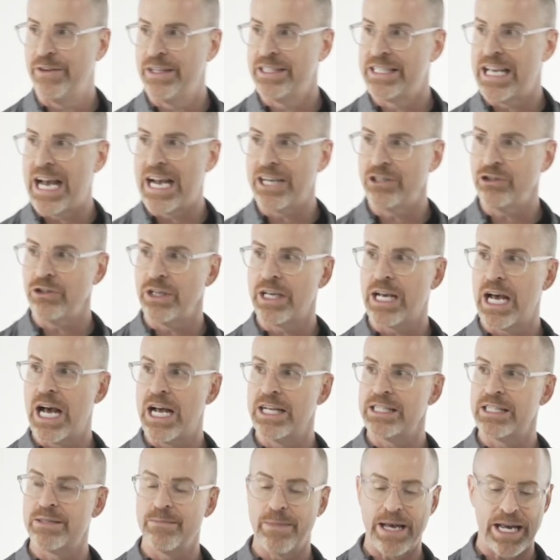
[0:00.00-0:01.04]
It's actually
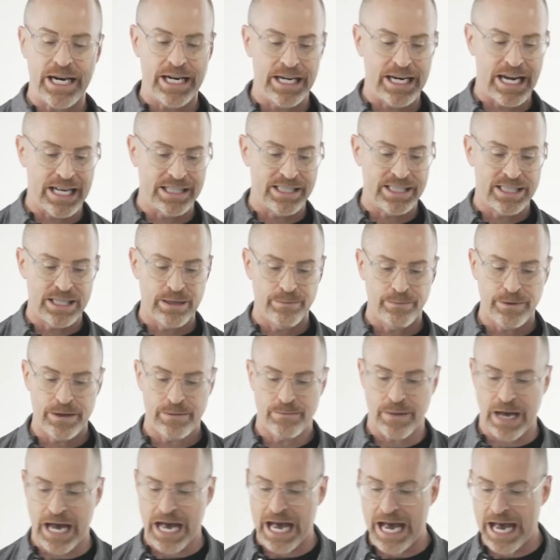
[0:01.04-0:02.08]
consummated not simply
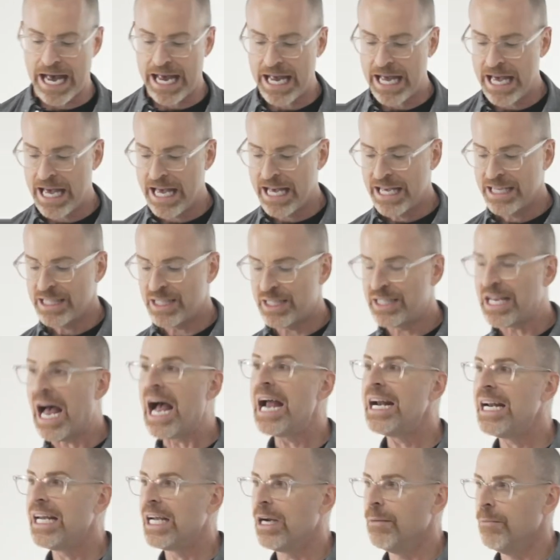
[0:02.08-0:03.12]
by
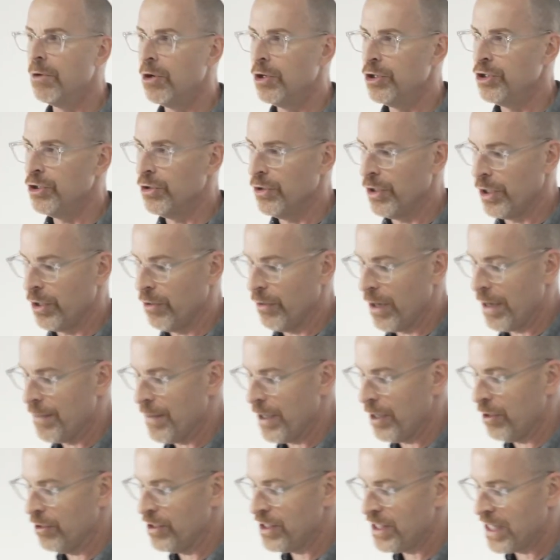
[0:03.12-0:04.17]
signing a merger
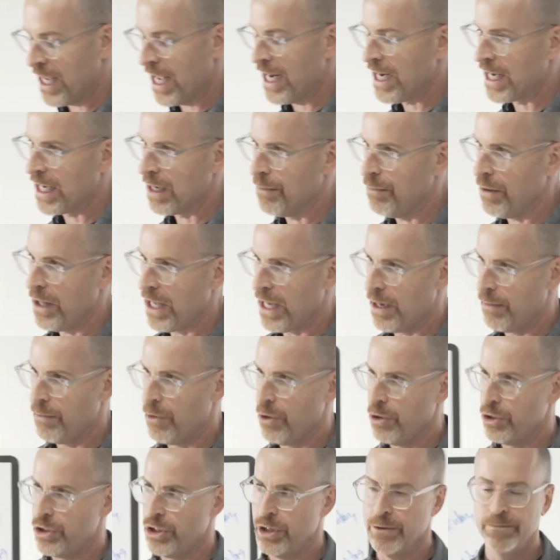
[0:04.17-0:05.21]
agreement or signing a plan of
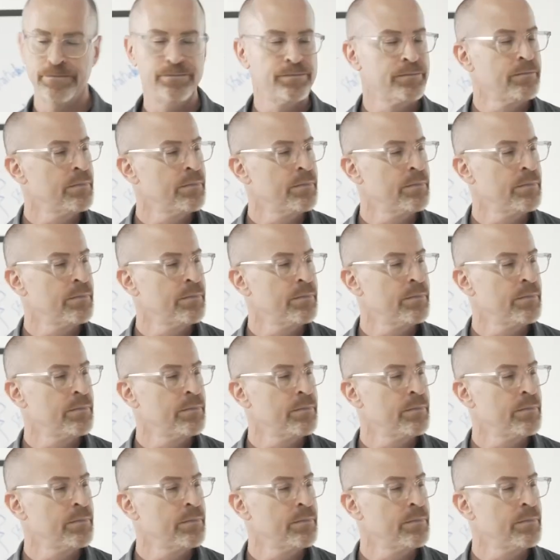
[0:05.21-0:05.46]
merger